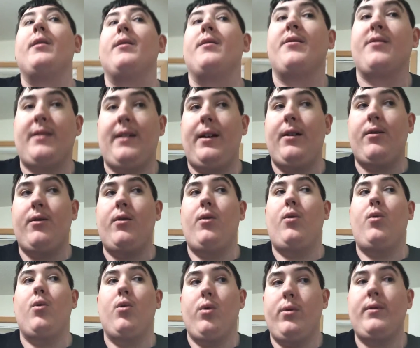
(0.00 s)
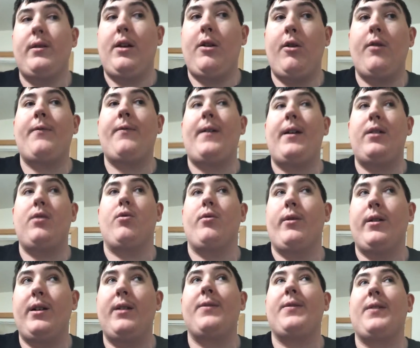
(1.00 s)
scared, or terrified,
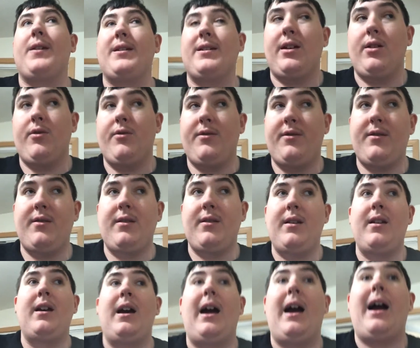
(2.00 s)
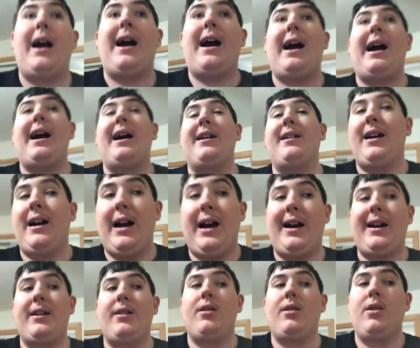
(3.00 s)
or anything else. I
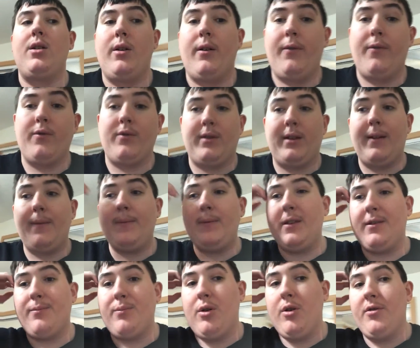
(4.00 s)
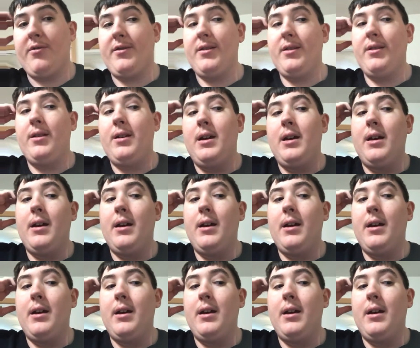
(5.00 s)
forgive this person.